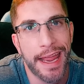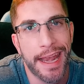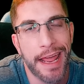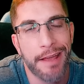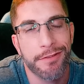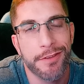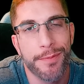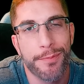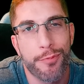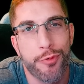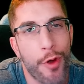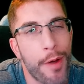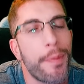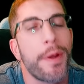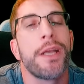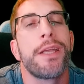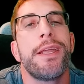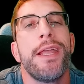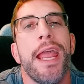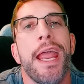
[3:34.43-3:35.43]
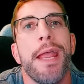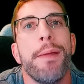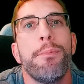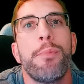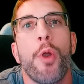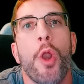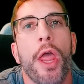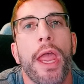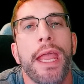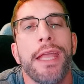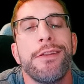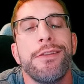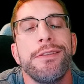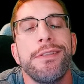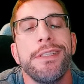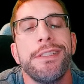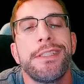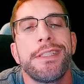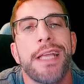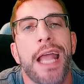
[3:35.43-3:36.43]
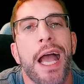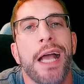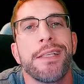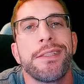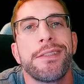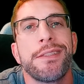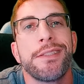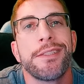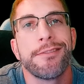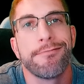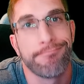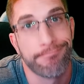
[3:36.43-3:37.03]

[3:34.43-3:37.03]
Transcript: and have some proper gameplay to discuss.